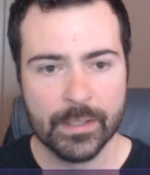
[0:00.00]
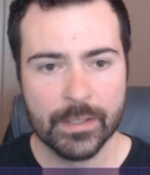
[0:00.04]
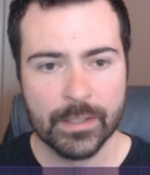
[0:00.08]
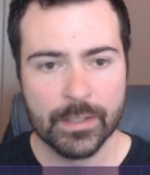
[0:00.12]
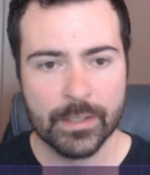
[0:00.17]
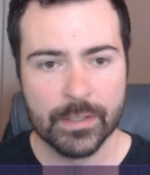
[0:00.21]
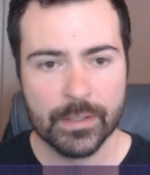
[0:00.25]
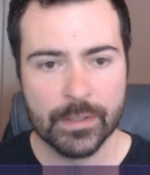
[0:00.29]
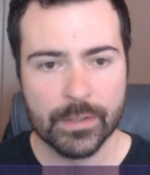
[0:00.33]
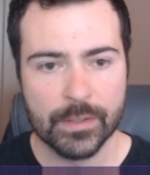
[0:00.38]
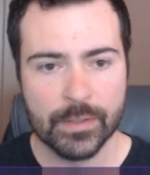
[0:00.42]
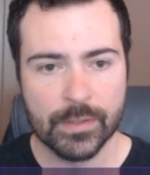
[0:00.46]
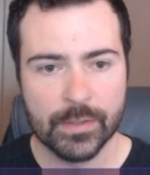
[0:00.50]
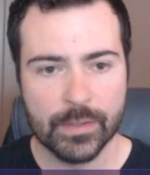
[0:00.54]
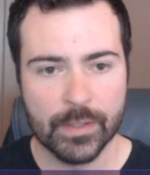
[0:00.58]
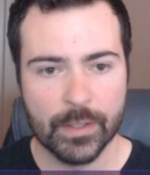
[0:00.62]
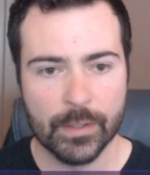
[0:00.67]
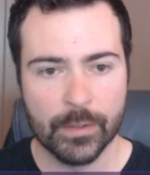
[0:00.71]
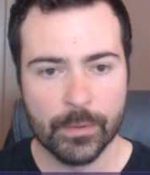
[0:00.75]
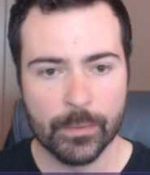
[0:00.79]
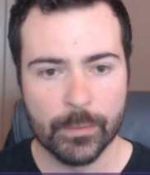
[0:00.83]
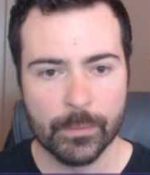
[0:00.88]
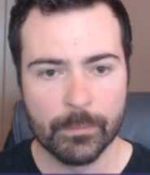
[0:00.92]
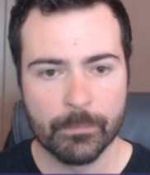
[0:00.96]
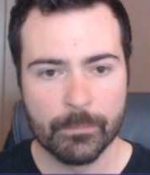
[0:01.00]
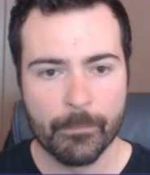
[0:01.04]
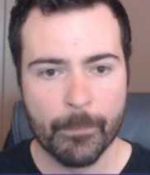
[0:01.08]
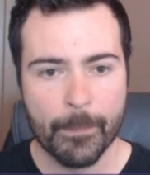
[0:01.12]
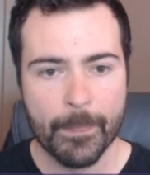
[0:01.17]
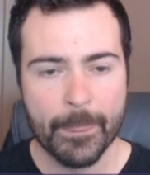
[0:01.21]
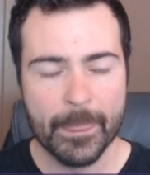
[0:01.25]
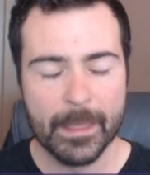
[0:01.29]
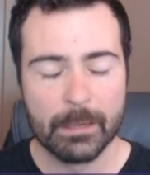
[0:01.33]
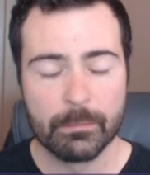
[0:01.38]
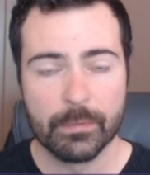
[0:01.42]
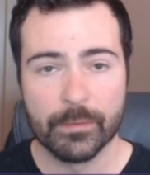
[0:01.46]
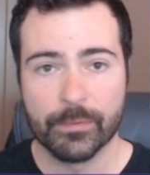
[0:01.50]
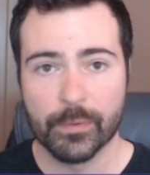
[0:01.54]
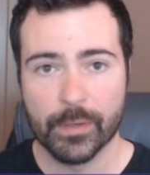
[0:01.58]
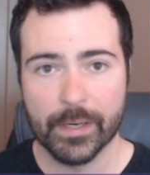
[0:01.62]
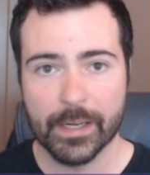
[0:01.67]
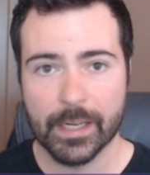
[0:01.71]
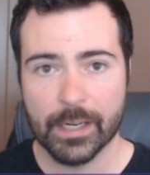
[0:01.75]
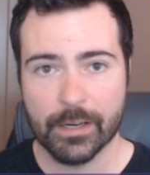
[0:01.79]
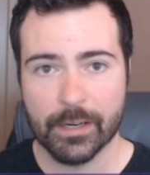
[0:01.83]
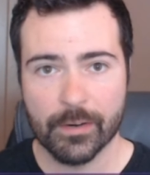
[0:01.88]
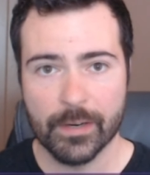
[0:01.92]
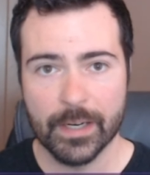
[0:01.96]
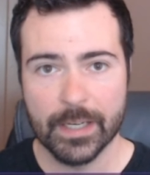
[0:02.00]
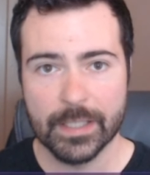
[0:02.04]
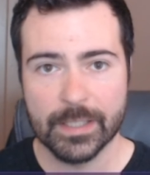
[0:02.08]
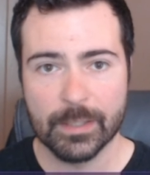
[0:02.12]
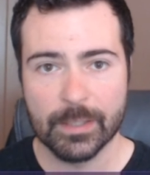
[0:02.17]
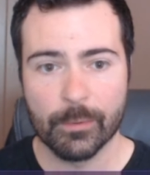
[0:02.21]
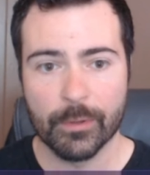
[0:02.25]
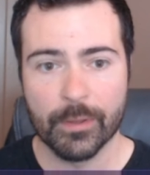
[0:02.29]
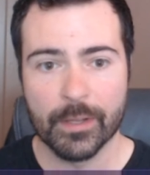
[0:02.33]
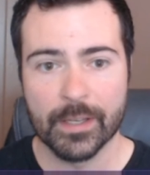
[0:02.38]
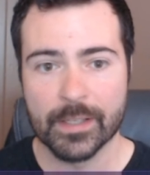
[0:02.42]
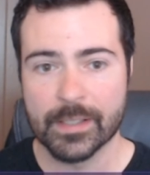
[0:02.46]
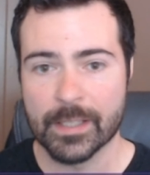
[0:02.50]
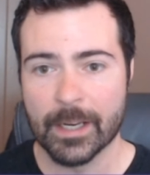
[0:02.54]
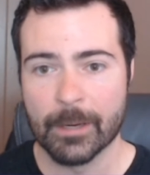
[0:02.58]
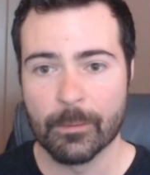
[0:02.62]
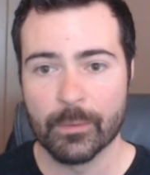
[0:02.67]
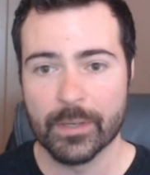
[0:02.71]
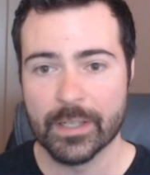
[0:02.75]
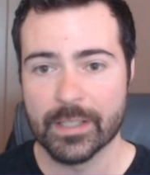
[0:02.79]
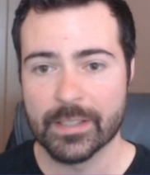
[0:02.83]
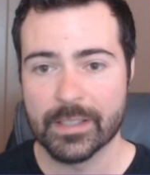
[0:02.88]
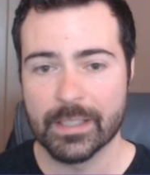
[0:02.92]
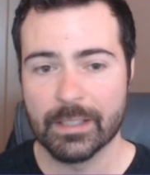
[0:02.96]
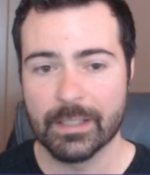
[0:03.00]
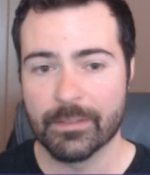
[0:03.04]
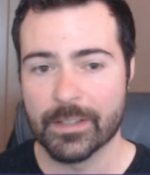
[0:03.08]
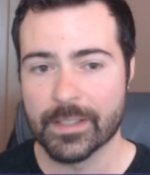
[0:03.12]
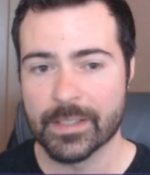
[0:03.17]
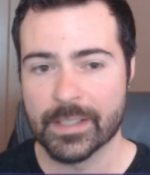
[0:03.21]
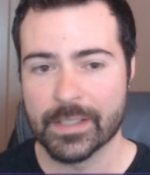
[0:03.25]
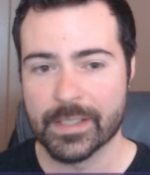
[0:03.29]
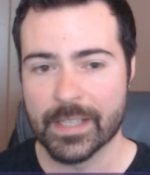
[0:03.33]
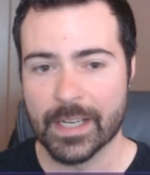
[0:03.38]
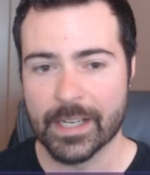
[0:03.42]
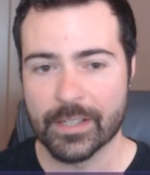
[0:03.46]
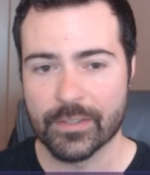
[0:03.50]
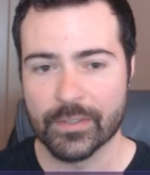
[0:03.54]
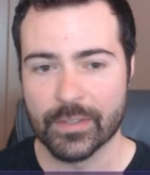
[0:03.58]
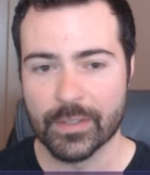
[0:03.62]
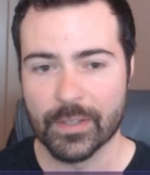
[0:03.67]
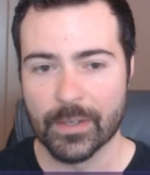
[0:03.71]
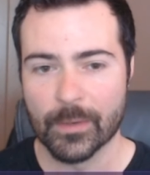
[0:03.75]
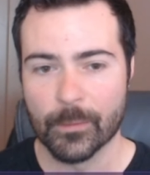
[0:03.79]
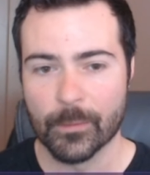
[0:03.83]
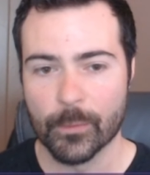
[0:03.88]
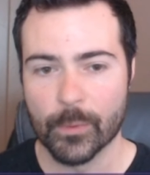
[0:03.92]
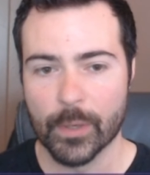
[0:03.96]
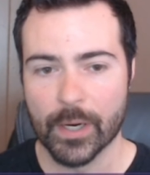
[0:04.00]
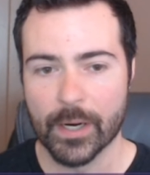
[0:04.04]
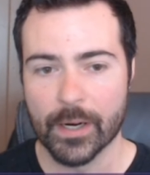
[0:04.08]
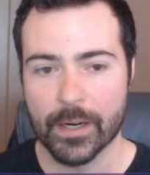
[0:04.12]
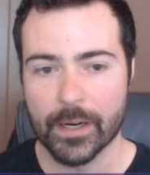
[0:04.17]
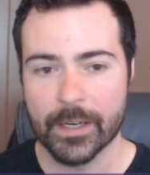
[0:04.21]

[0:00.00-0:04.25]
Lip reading: So before I get crazy with this, I want to see if this is actually going to work.